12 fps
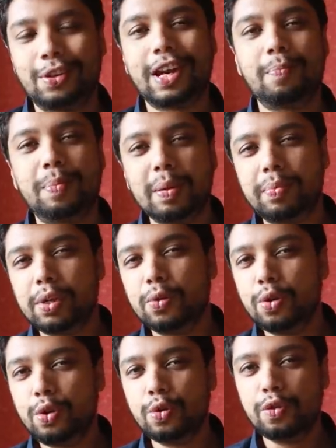So there are people
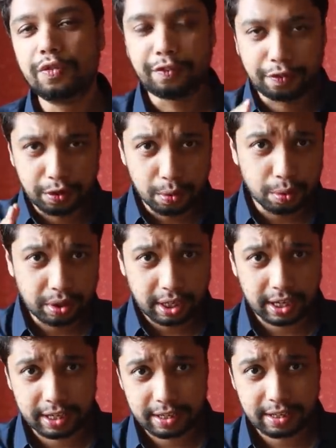who do few
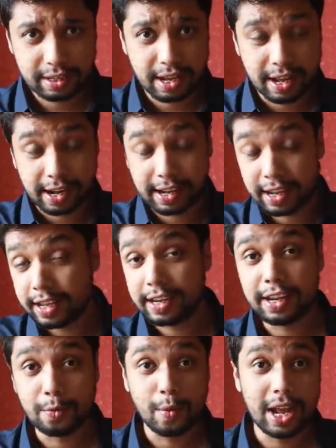things
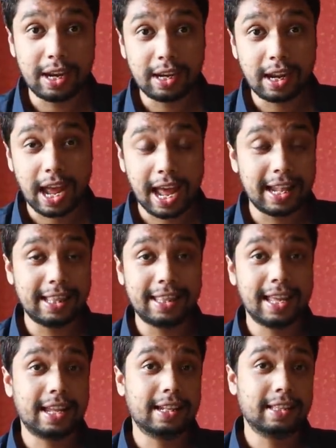really well,
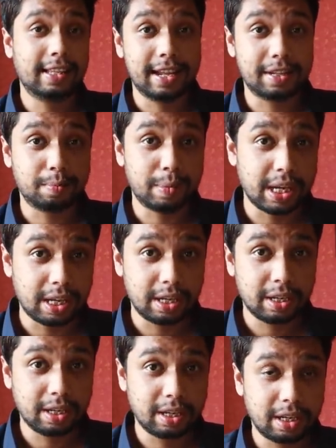and then there's
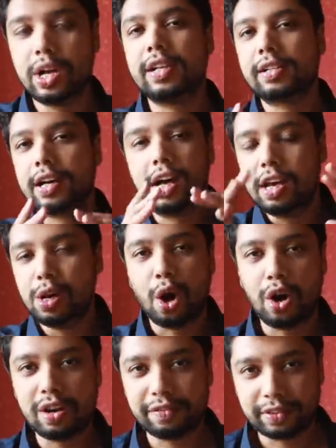me, who does a
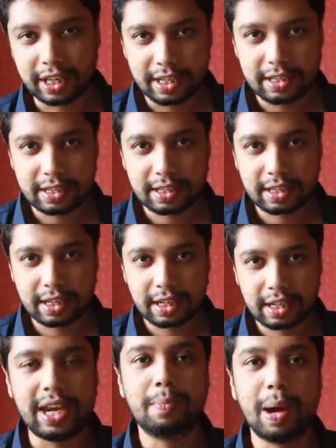lot of things
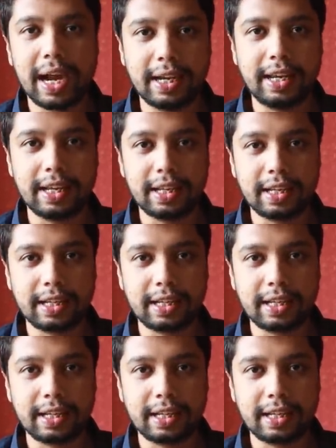very badly.